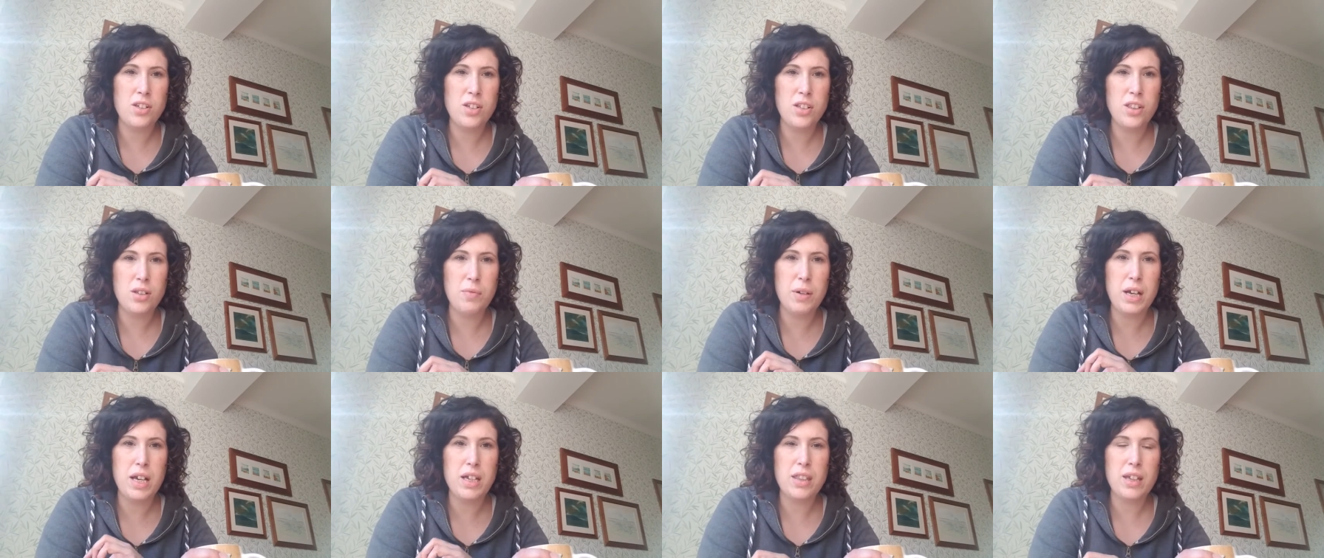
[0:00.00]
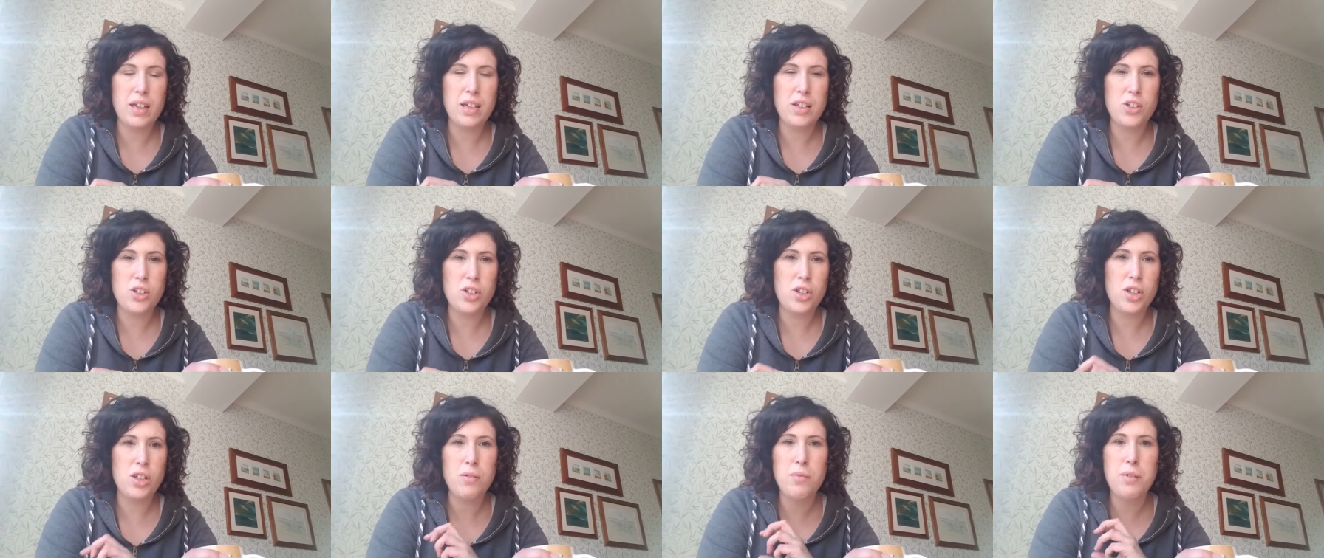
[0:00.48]
in the way they
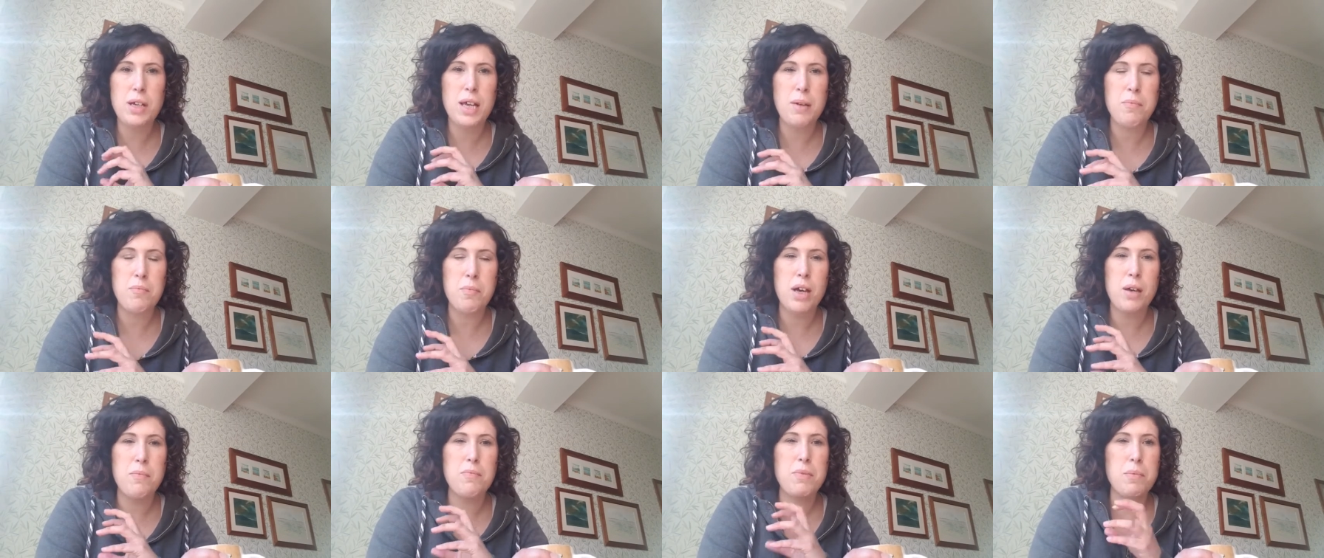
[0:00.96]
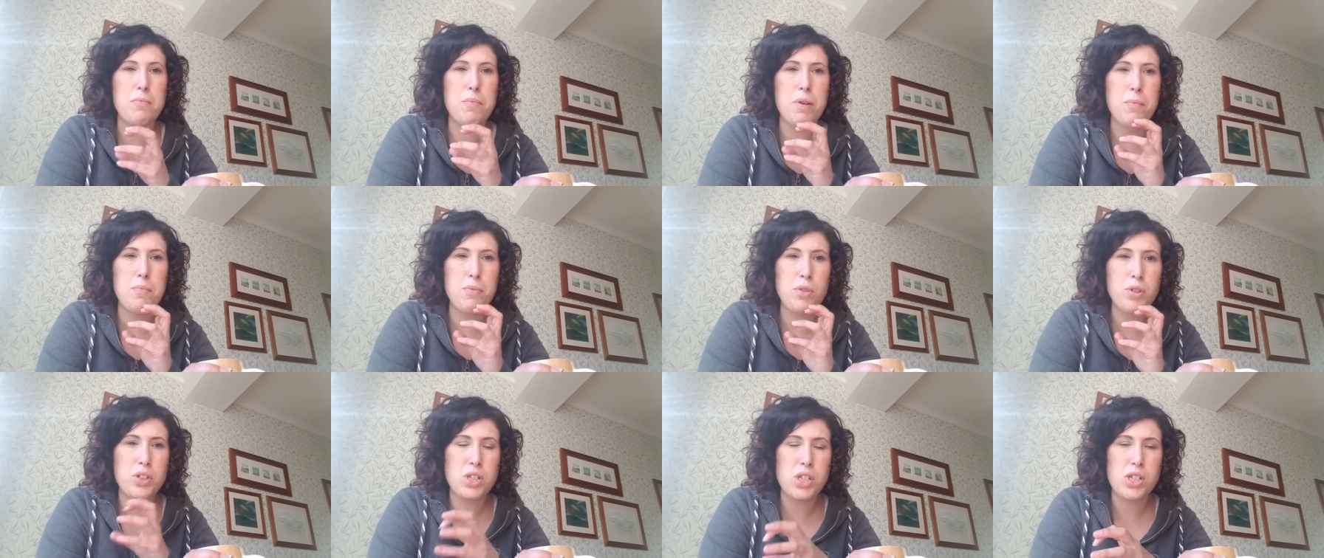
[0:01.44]
chew. It might be a bit
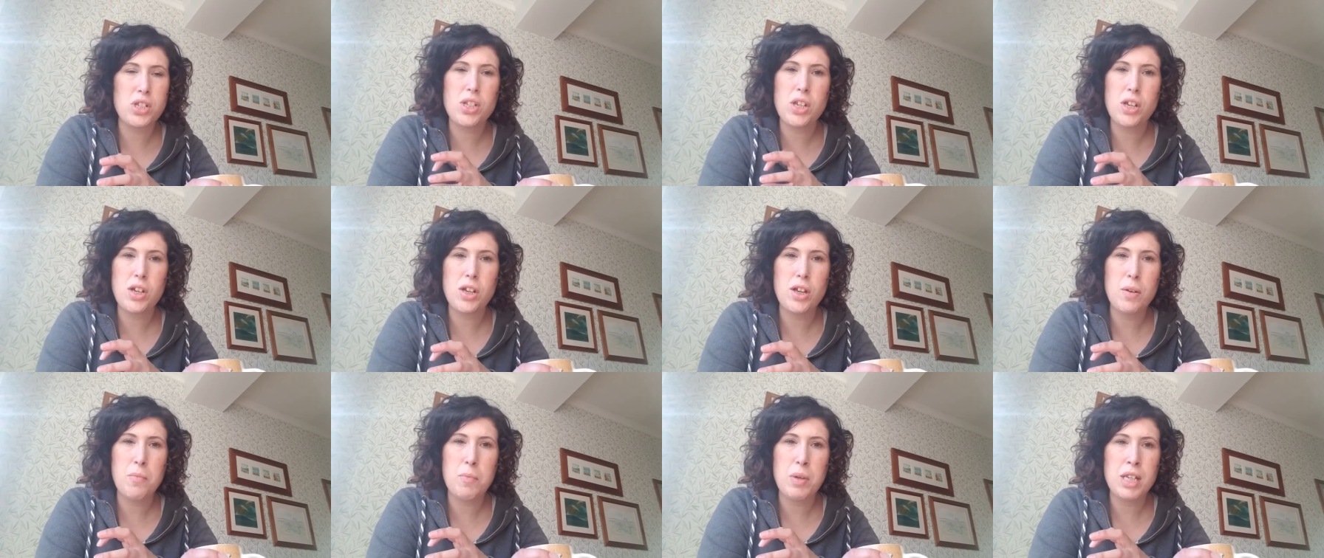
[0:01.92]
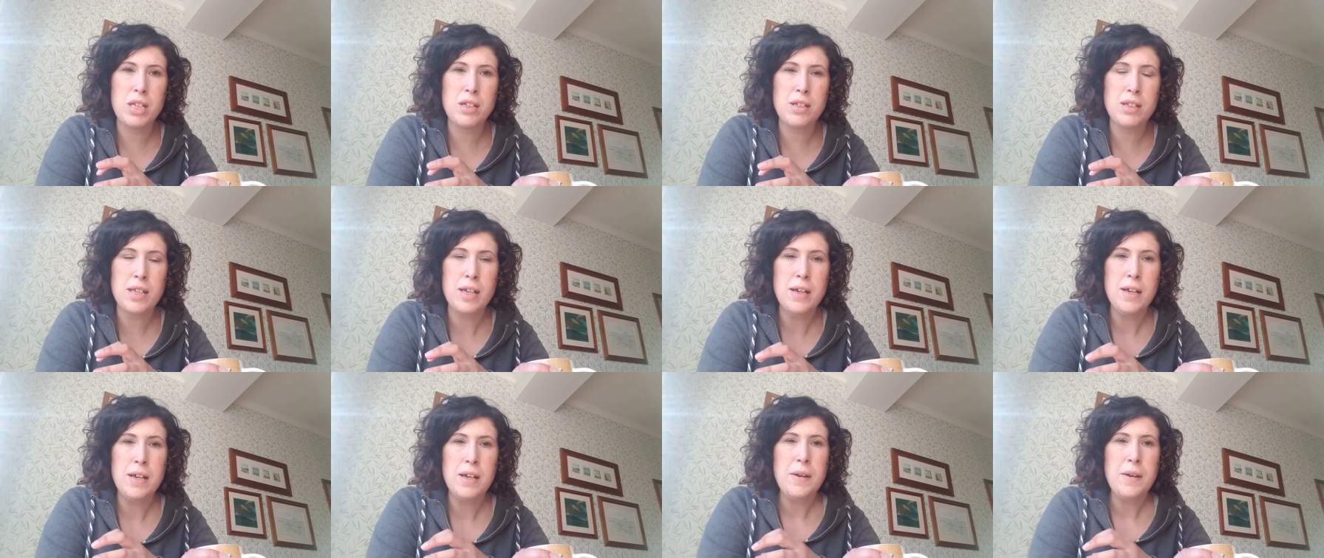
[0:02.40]
more determined.